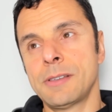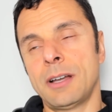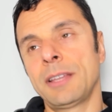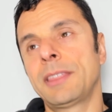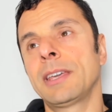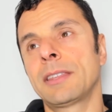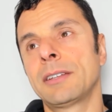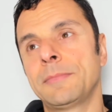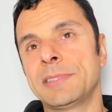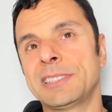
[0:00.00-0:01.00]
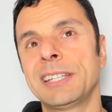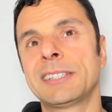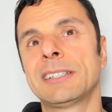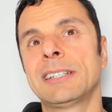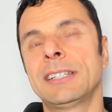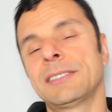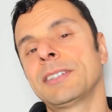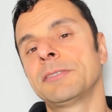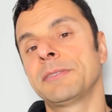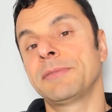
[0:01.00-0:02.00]
think that particularly in
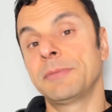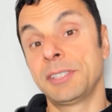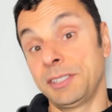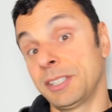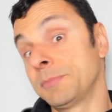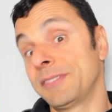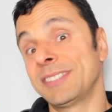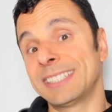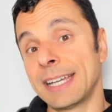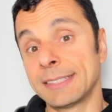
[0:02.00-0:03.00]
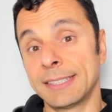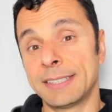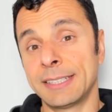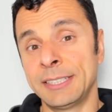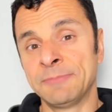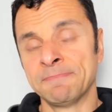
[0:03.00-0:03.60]
terms of intensity,